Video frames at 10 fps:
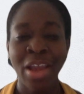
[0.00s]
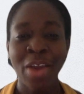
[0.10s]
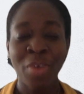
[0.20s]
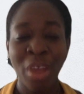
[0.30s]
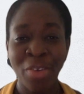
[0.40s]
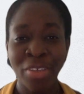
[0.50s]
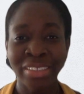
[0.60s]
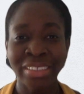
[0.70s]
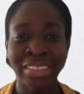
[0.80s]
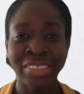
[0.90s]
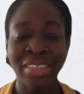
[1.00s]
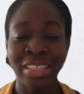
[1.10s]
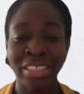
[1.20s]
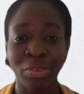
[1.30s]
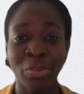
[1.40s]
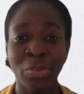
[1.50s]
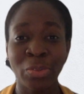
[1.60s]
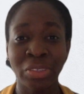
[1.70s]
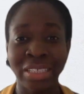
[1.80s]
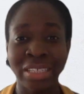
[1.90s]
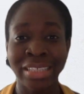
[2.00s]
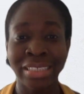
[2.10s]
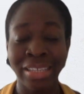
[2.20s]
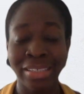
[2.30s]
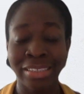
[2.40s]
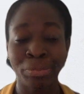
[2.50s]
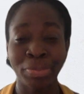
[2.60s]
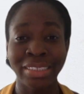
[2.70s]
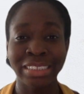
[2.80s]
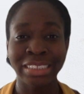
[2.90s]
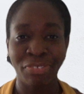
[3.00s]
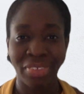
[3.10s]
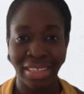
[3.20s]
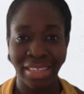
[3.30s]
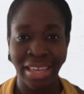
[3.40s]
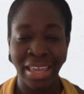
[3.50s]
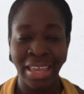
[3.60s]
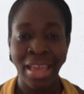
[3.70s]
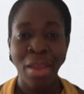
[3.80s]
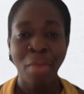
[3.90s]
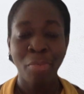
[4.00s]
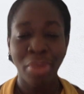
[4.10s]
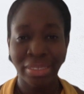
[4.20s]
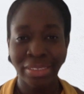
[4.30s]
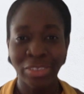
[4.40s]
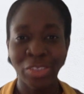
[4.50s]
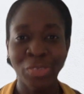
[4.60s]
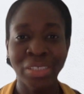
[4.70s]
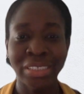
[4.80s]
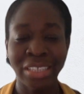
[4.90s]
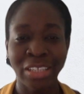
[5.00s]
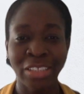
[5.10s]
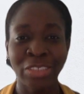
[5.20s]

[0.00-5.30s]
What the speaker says: What I want to do in this recording is look at specifically practical ways you can